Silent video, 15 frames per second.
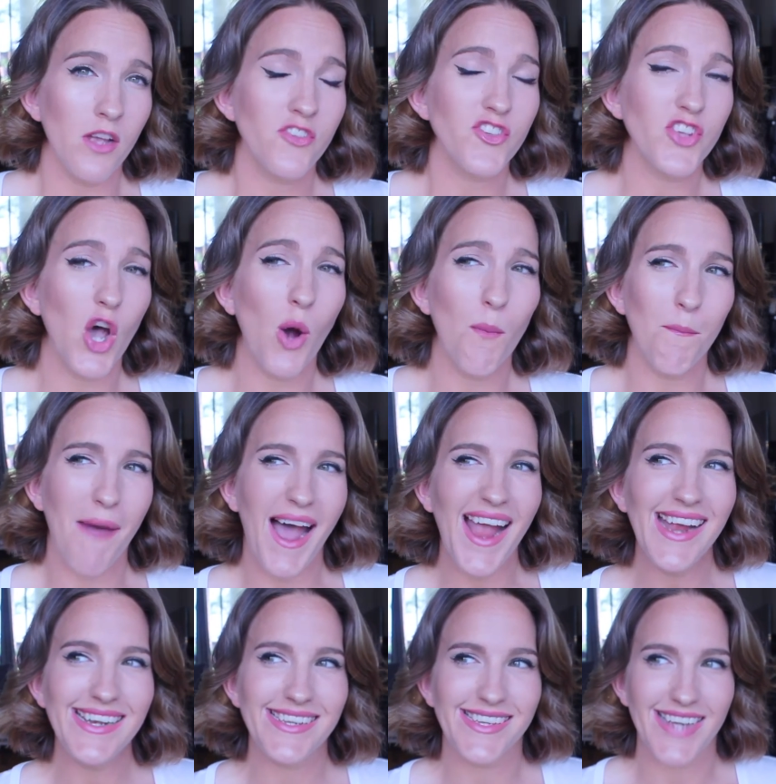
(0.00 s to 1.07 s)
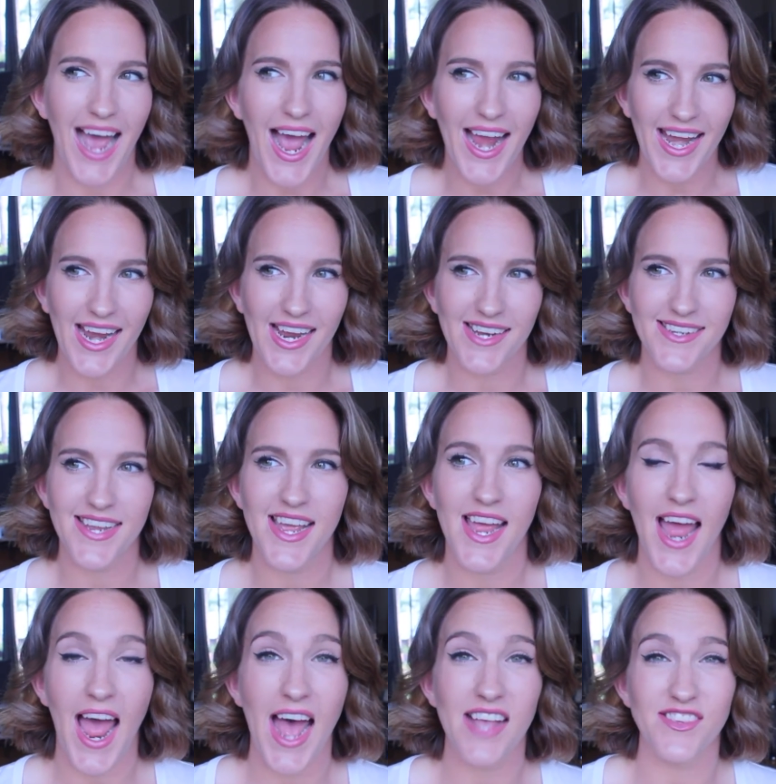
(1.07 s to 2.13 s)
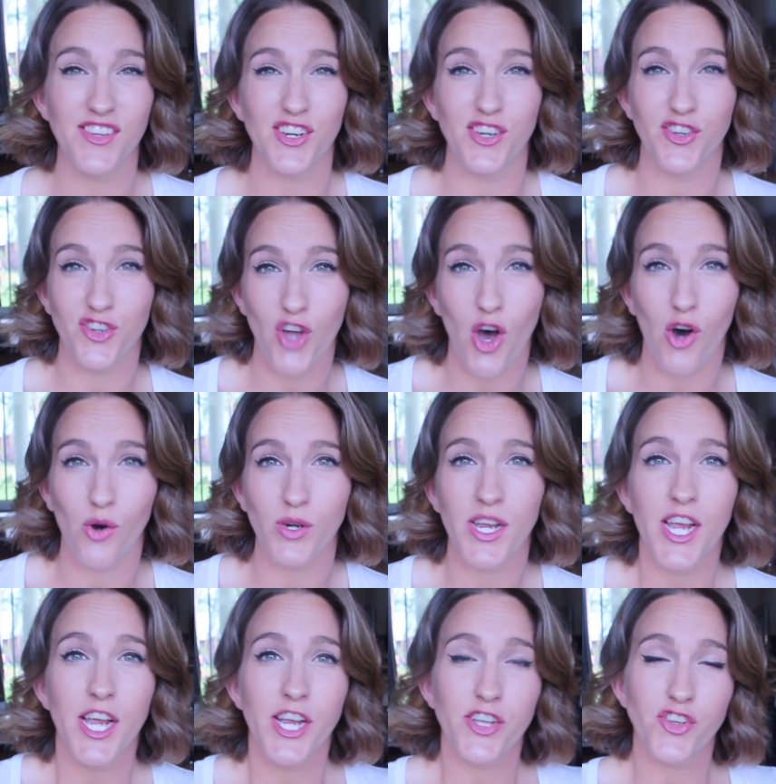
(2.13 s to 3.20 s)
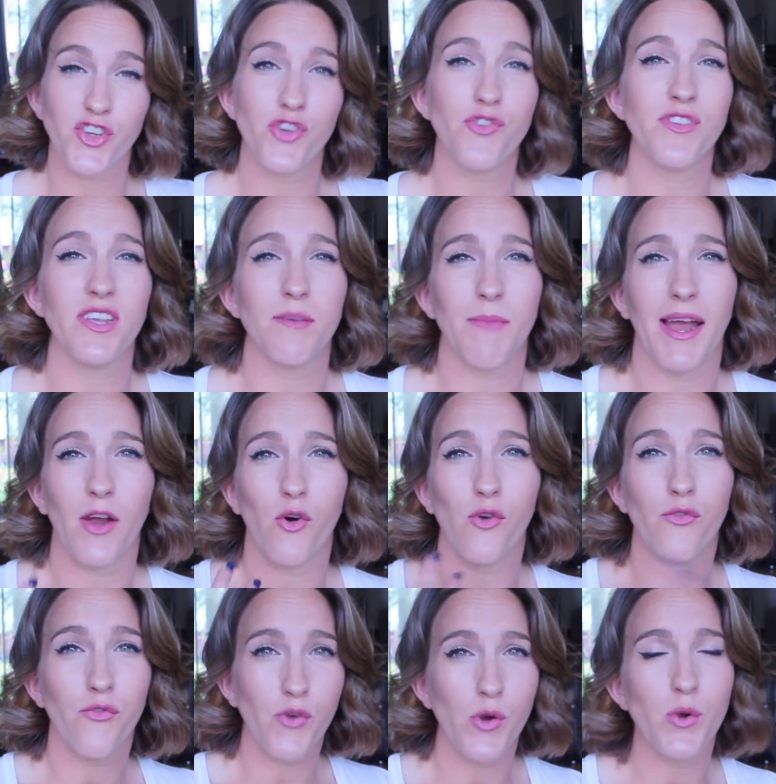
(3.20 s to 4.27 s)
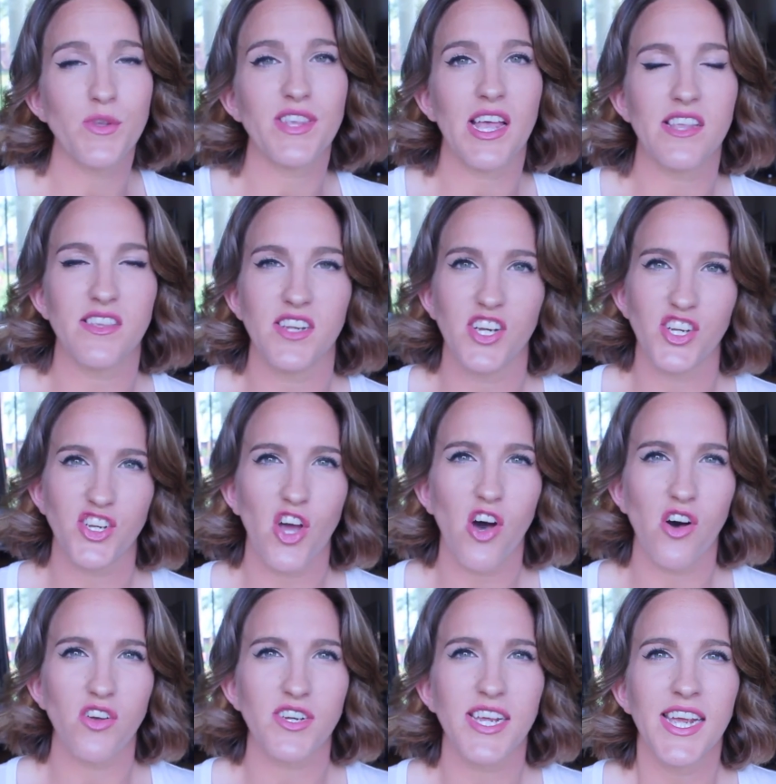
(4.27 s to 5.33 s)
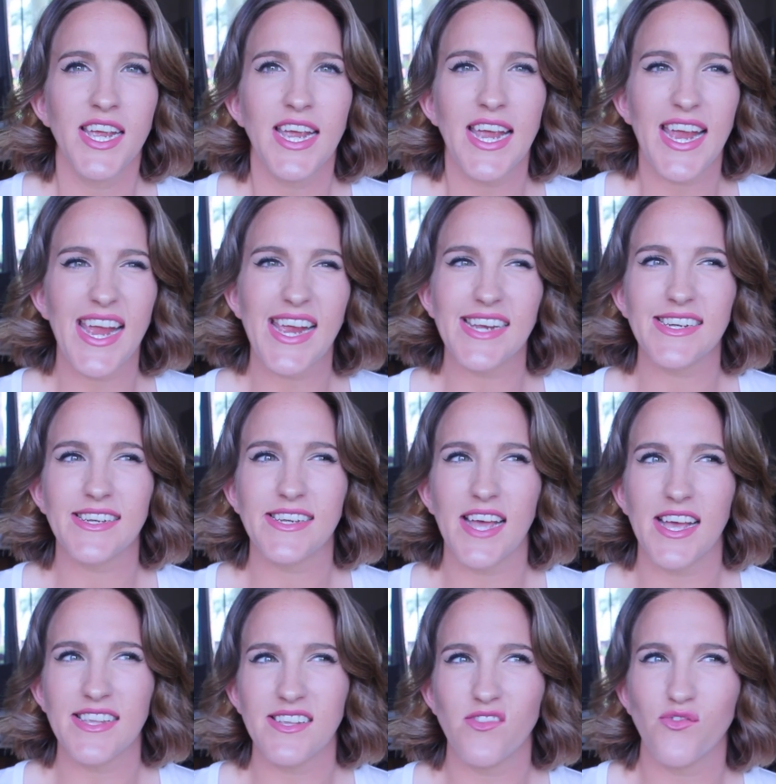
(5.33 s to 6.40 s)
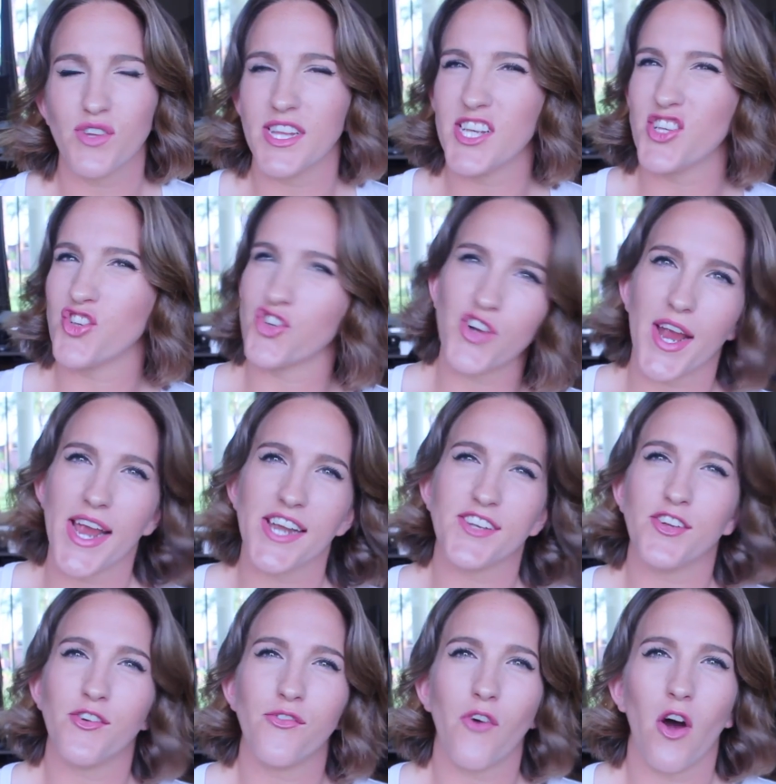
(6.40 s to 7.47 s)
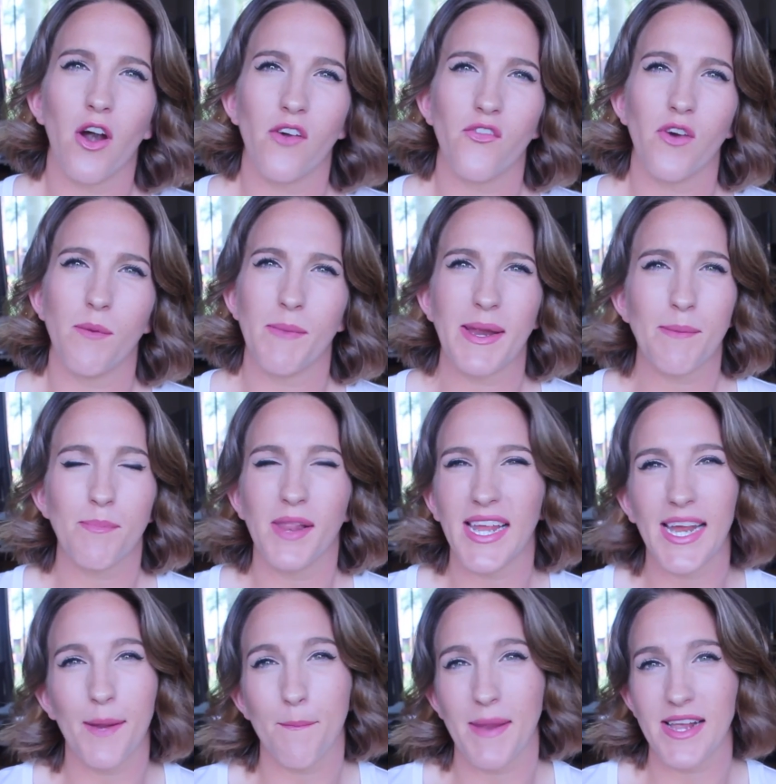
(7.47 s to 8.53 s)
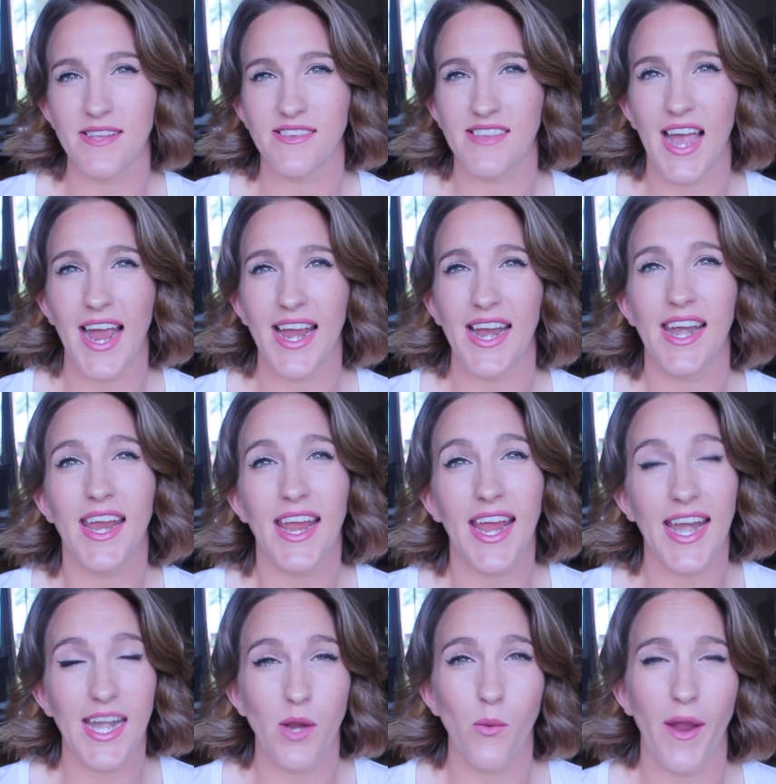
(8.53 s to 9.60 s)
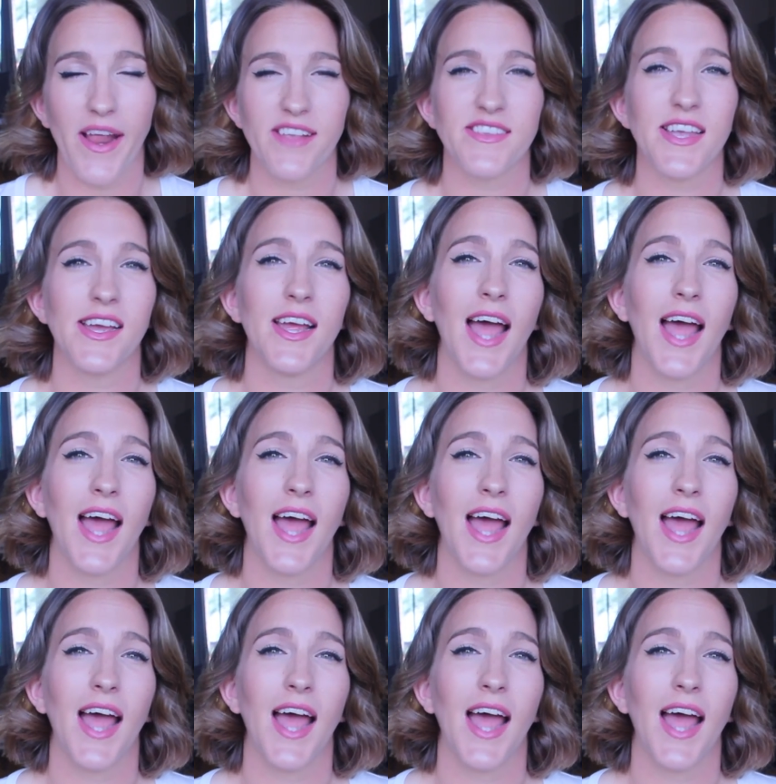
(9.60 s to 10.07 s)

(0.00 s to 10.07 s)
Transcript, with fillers: So my diet as an adult, choosing my own foods as an adult, it doesn't really stray too far from a plant-based diet anyways.